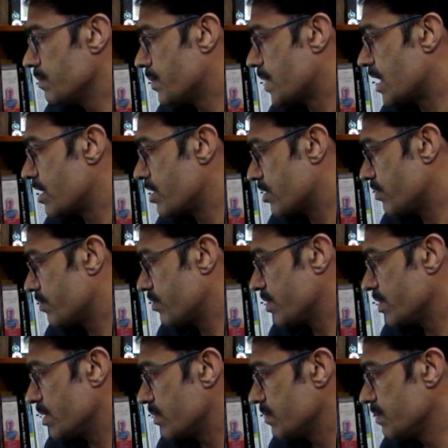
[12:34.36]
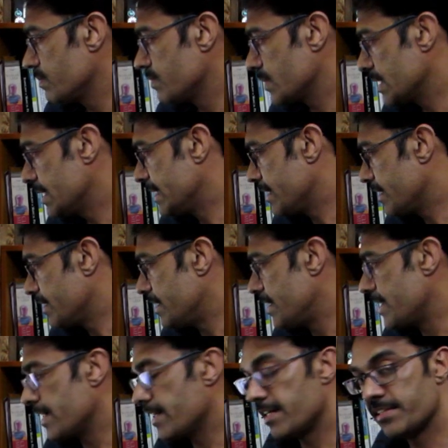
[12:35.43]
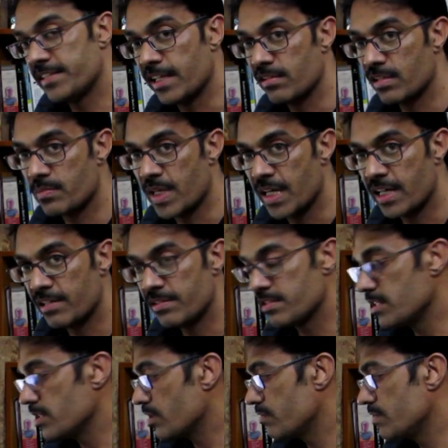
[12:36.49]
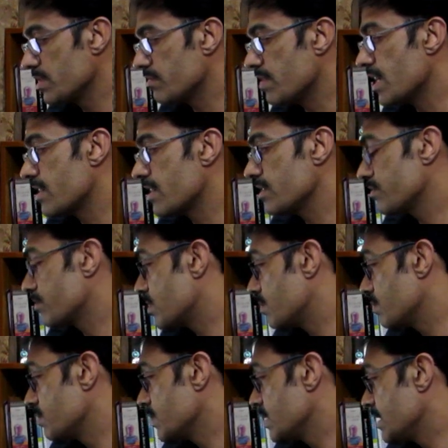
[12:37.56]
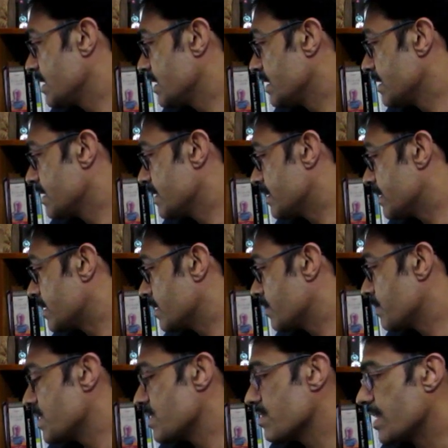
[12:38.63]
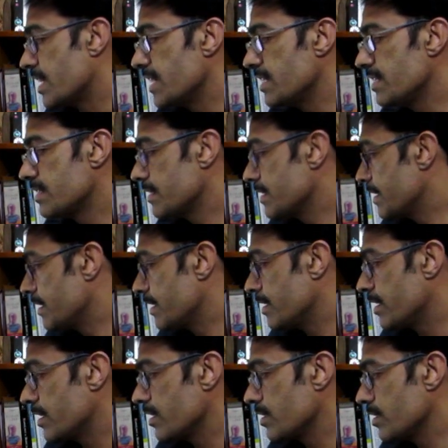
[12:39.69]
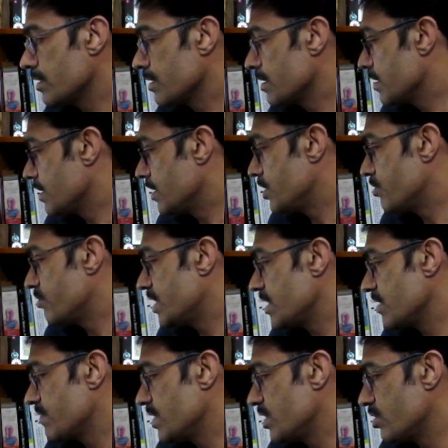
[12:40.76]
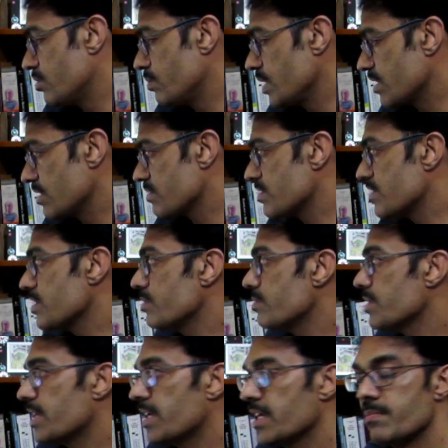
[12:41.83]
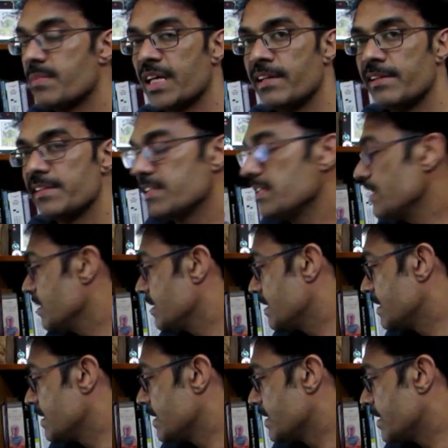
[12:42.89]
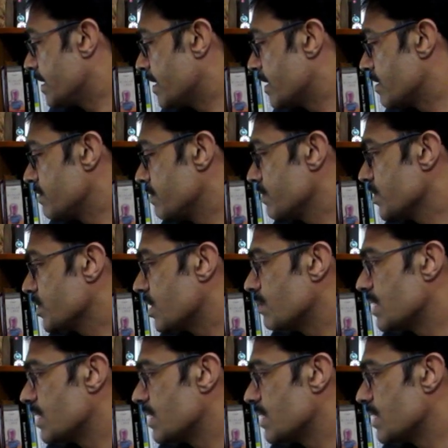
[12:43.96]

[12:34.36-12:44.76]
part of uh, detail and cellular biology of this virus from uh, this site, uh, Innovative Genomic Institute, iBiology, and some